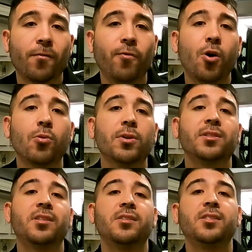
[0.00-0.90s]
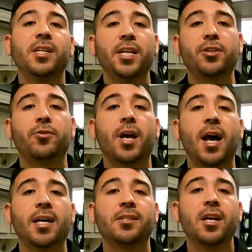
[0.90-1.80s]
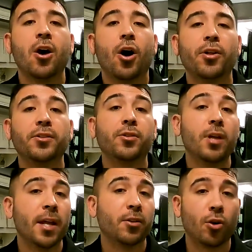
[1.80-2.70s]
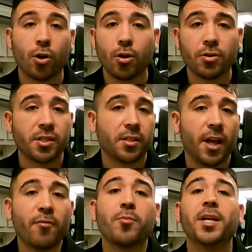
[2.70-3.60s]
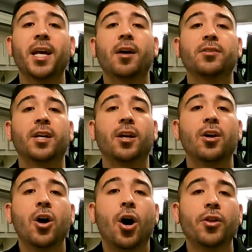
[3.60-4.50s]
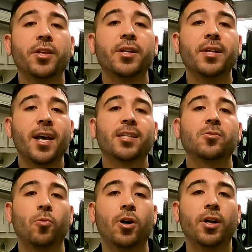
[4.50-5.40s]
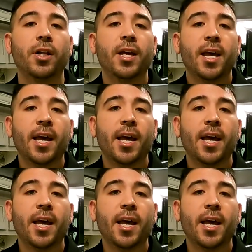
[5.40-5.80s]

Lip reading: forward to seeing you guys and girls and everybody out there on the next one.